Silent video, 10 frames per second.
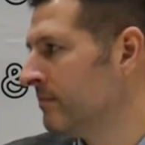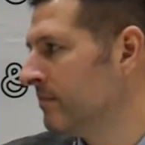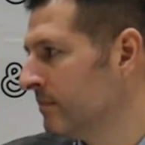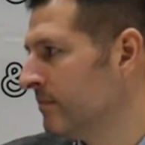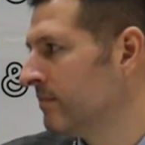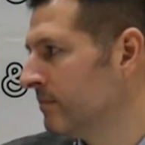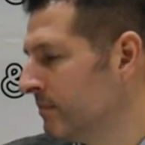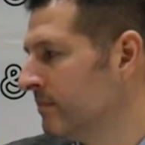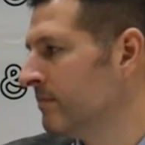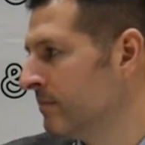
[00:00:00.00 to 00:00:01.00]

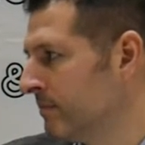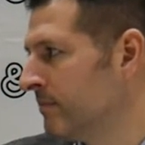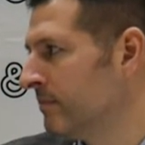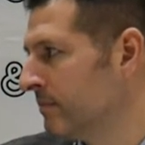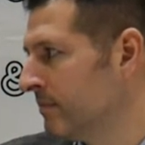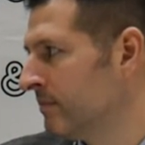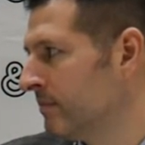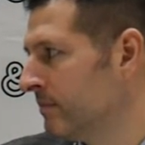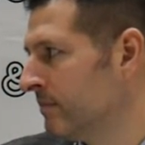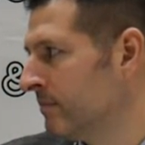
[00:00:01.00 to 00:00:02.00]

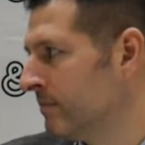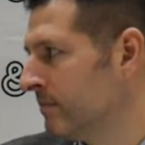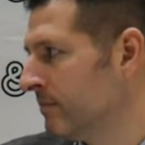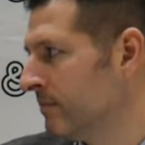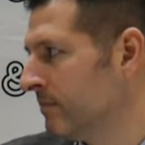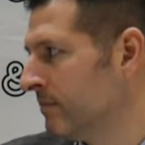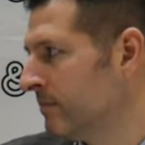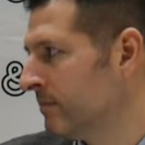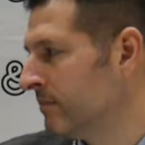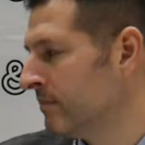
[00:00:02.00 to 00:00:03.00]

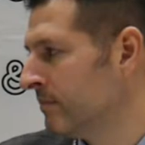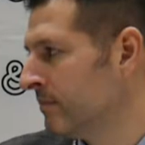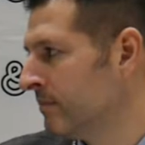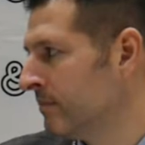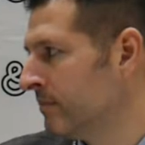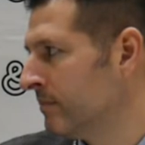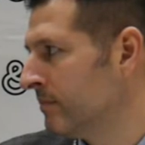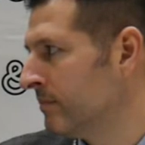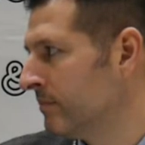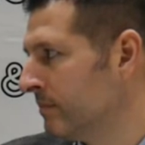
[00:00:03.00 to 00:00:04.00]

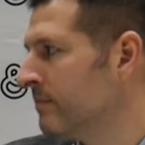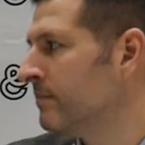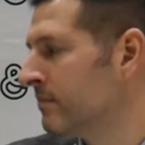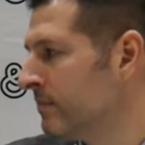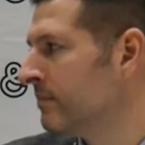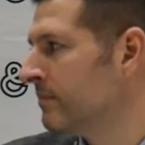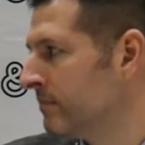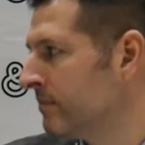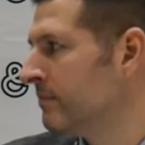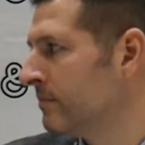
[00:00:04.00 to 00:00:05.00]

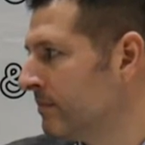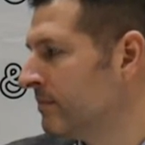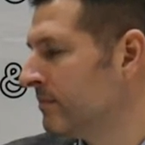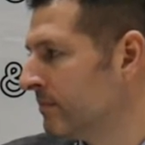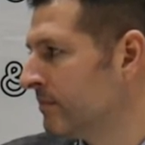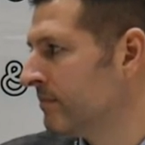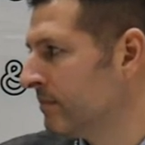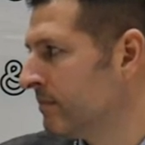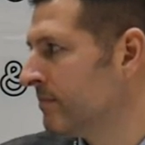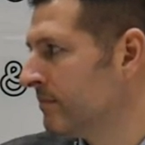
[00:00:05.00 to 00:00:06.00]

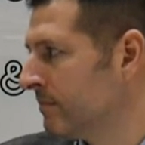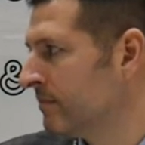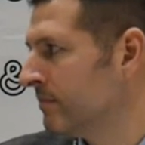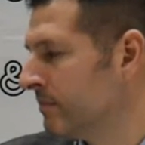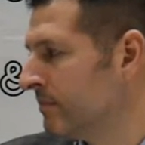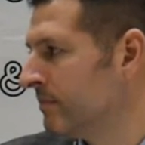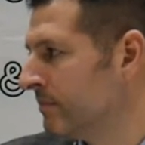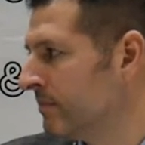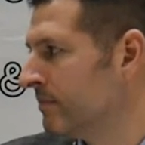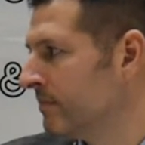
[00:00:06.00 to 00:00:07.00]

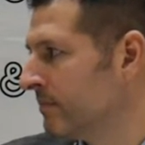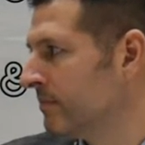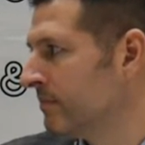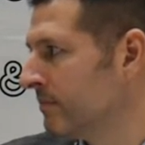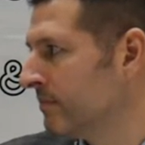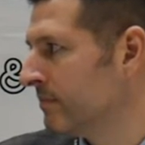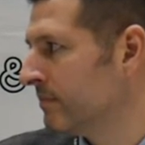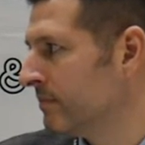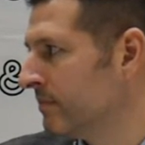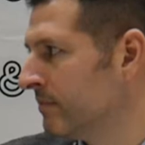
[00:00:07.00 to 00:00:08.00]
This person isn't speaking.